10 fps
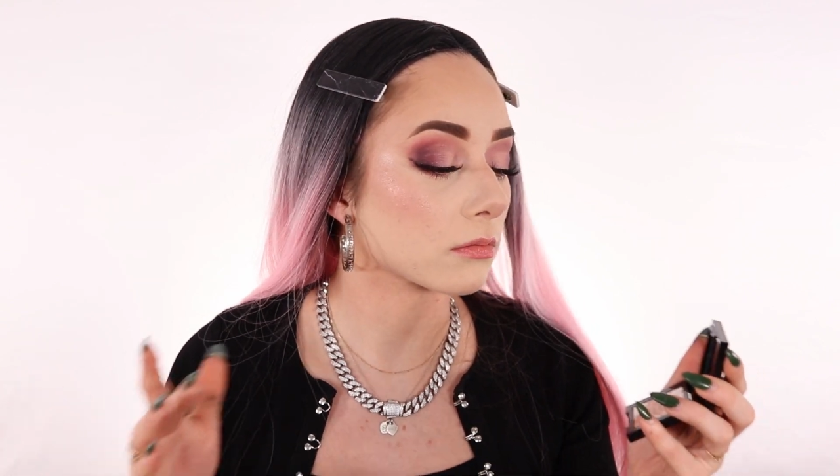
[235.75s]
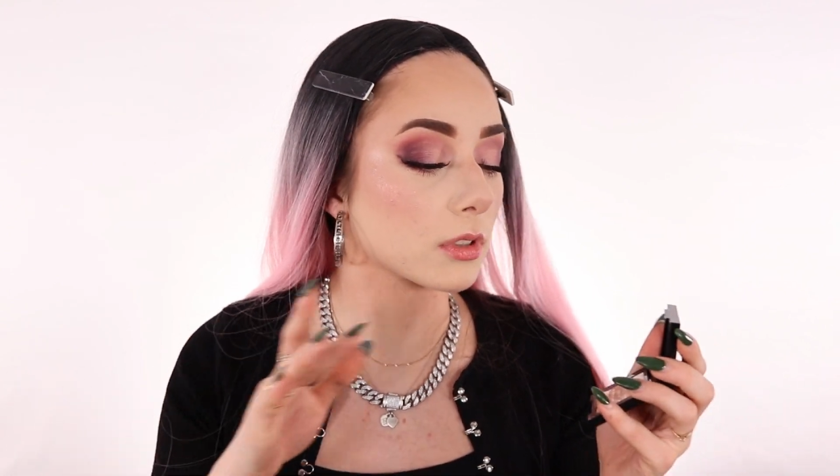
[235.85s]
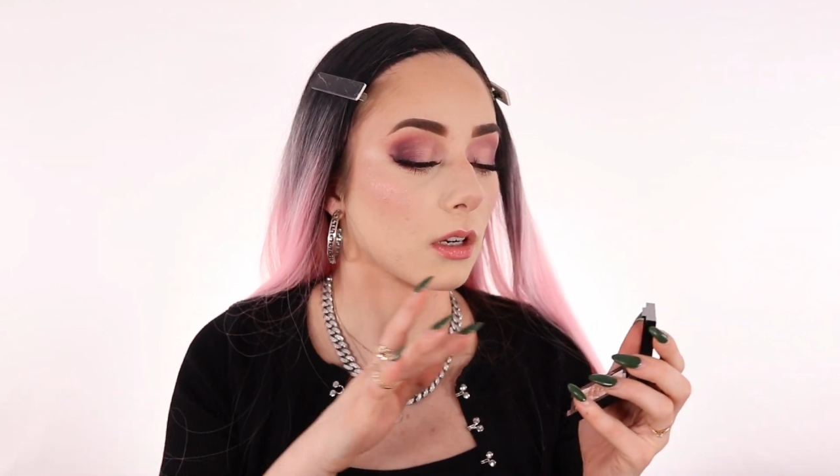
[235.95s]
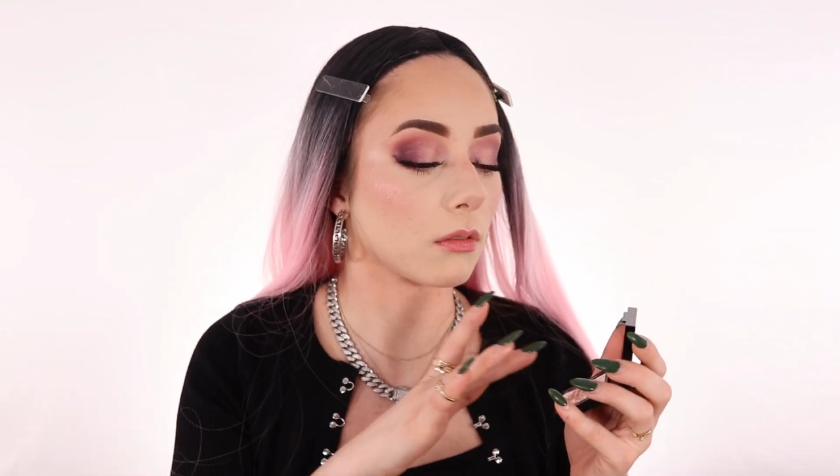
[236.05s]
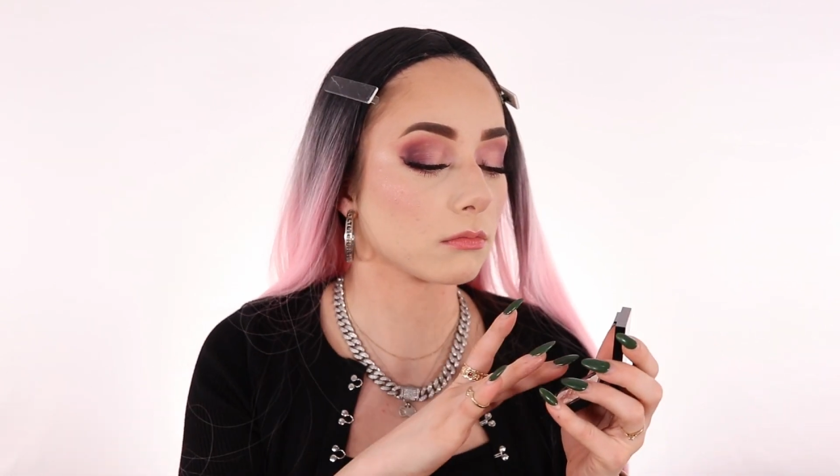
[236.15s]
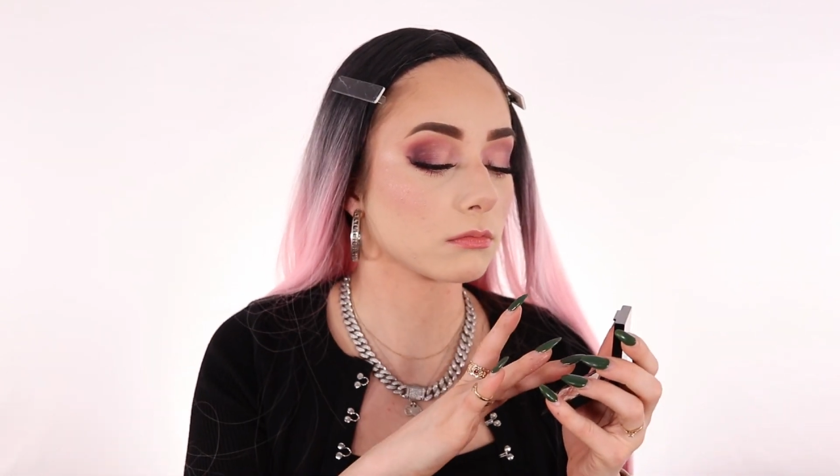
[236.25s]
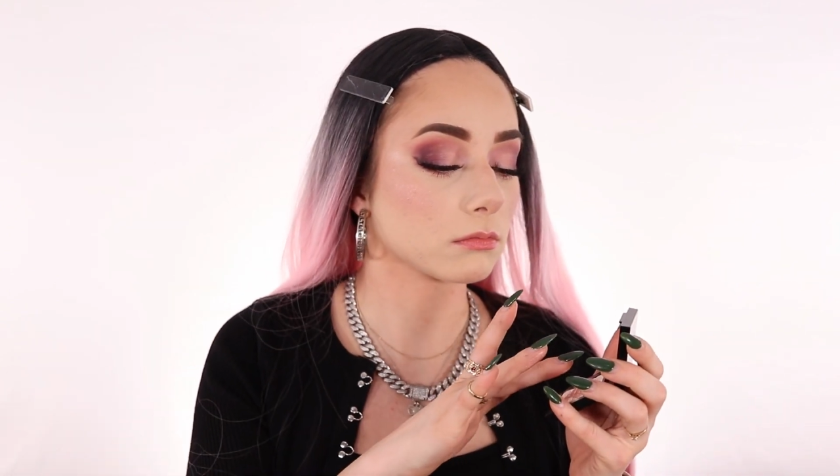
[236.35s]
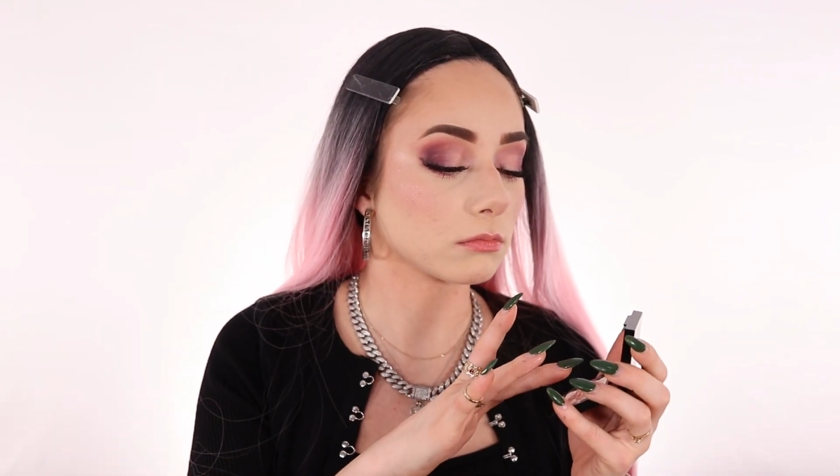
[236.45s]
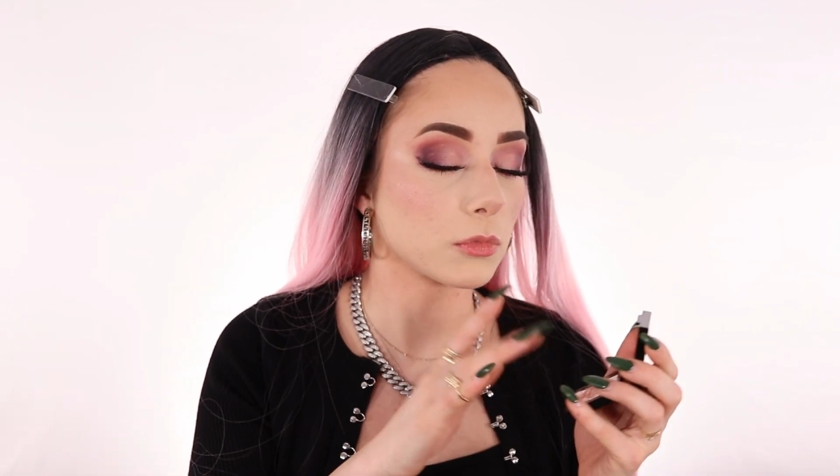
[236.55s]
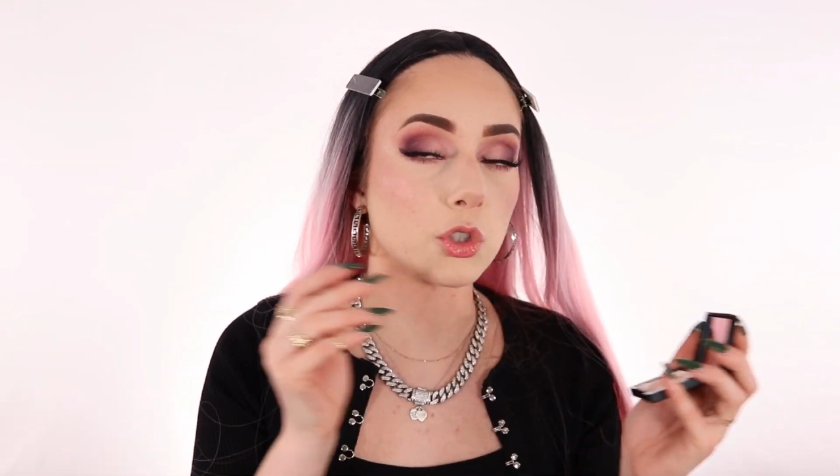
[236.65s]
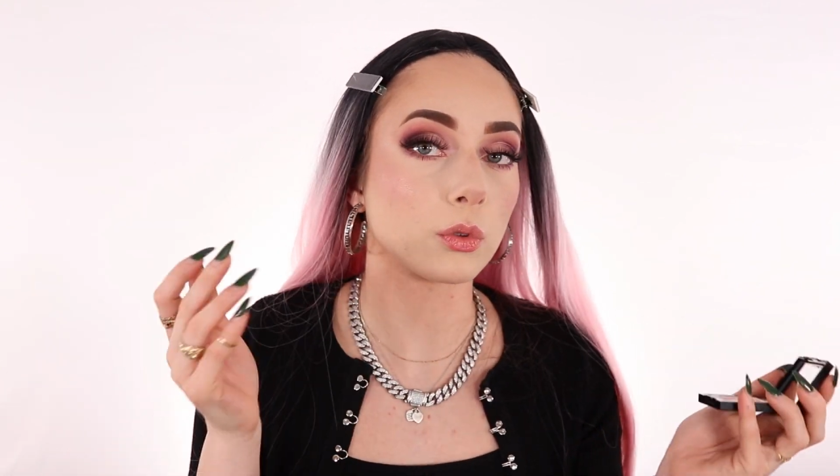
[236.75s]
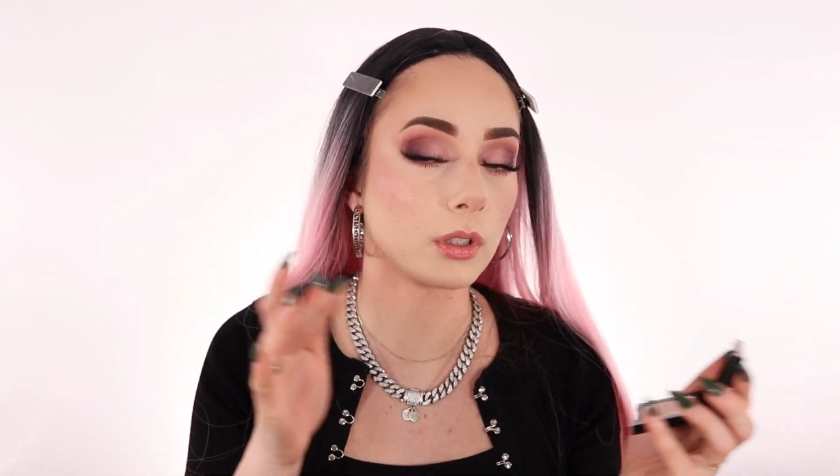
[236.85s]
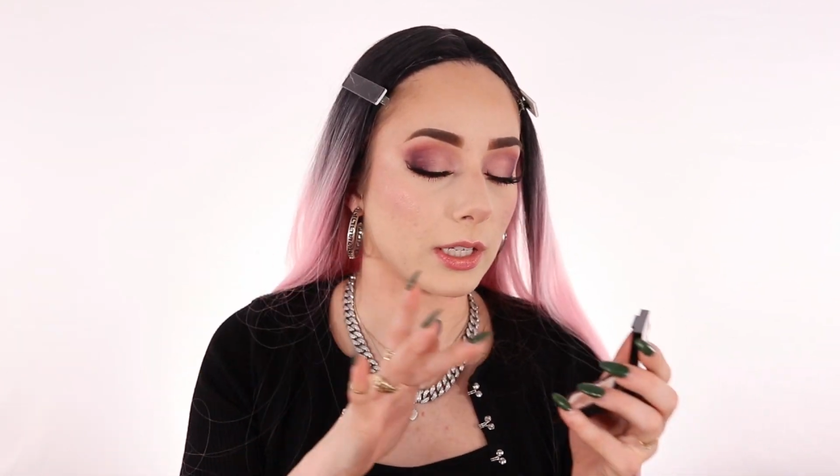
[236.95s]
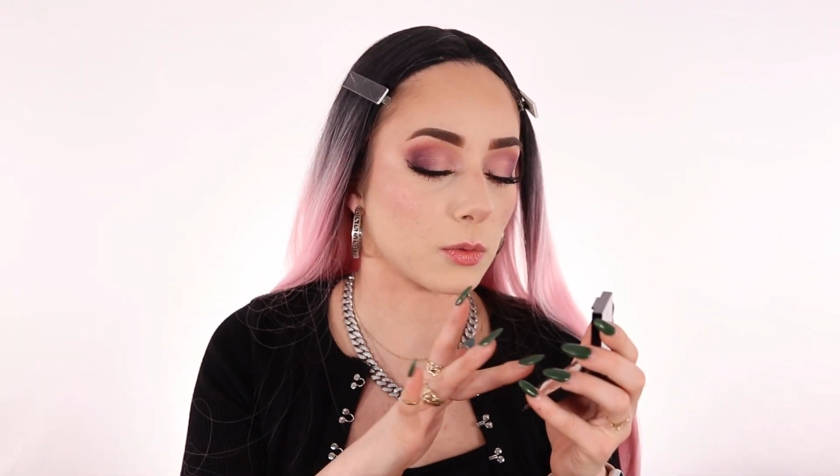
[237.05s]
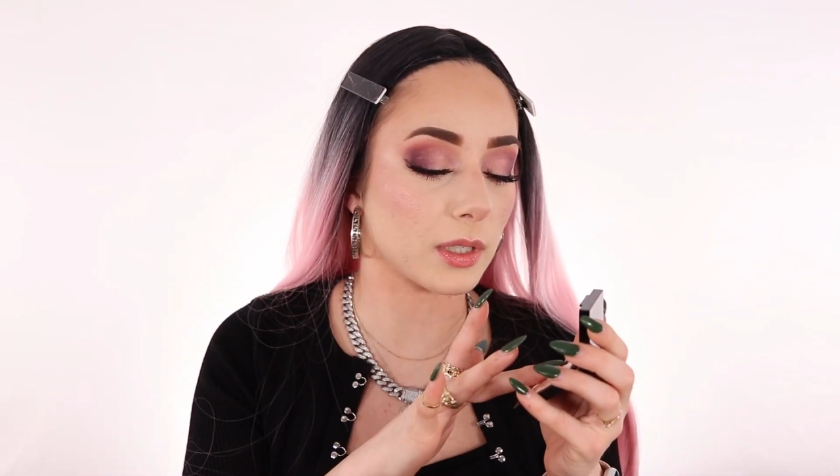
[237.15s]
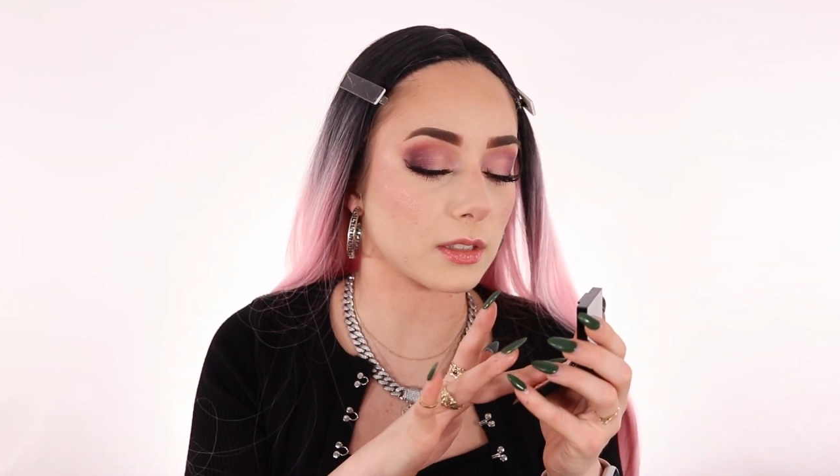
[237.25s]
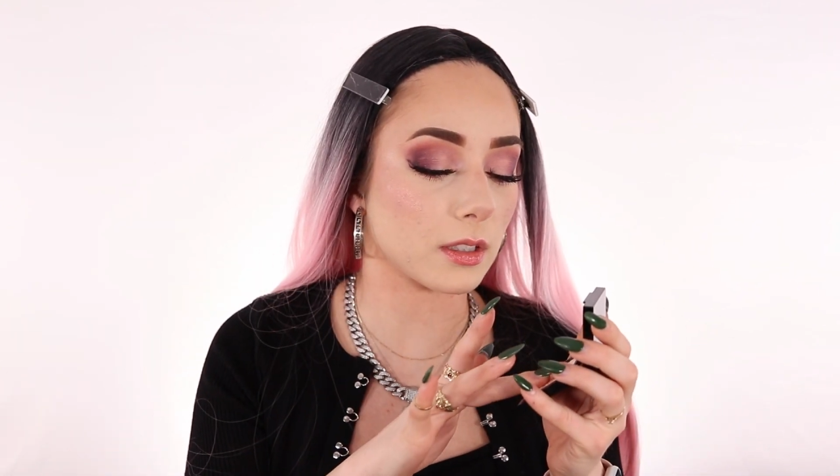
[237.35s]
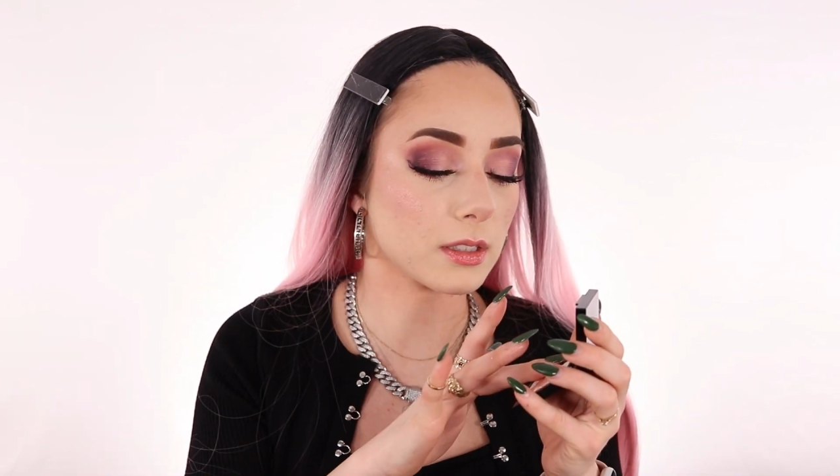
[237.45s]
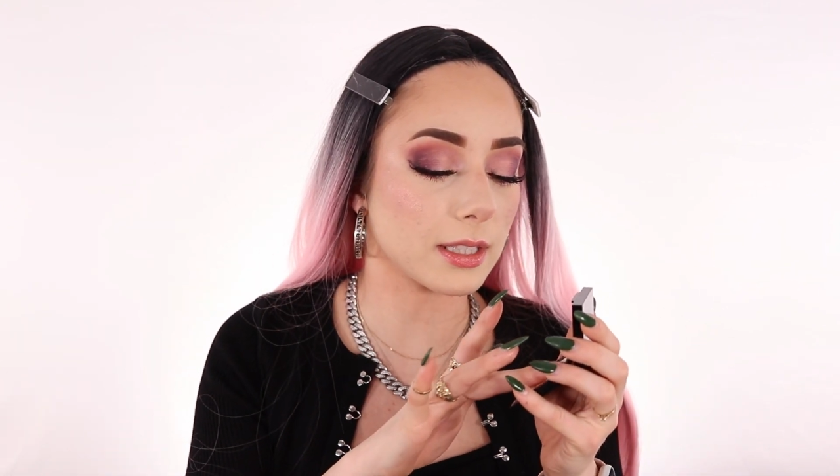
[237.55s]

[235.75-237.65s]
you know, show you guys what it does.